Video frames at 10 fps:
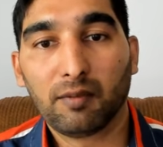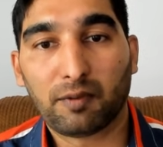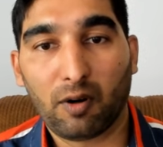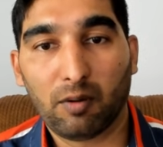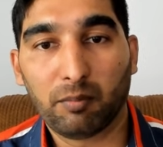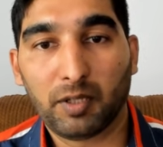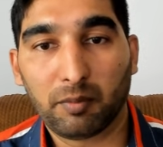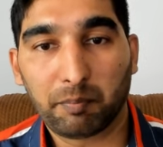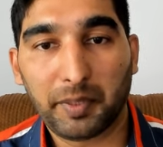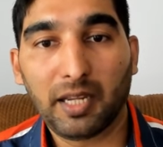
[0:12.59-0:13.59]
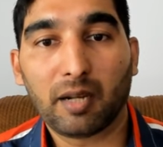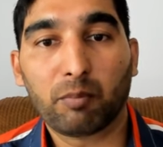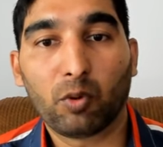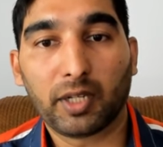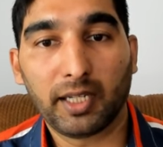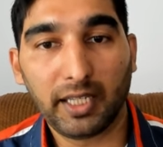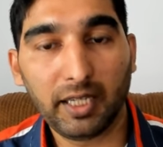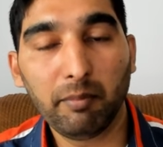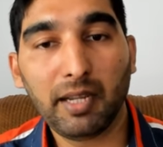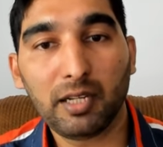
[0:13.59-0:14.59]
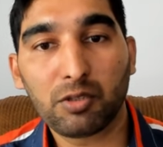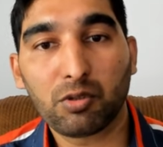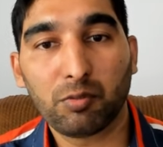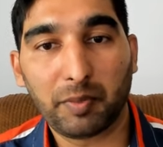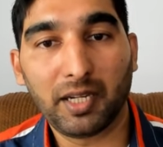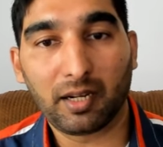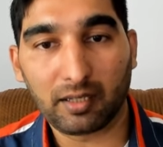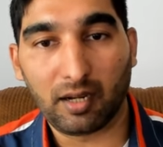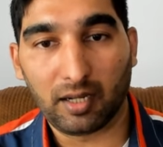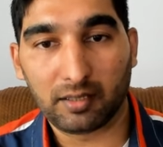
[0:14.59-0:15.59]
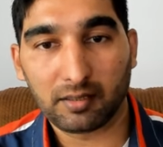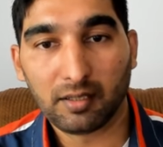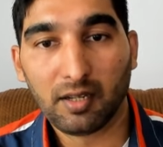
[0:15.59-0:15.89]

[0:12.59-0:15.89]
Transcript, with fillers: from PR portal email to PR card.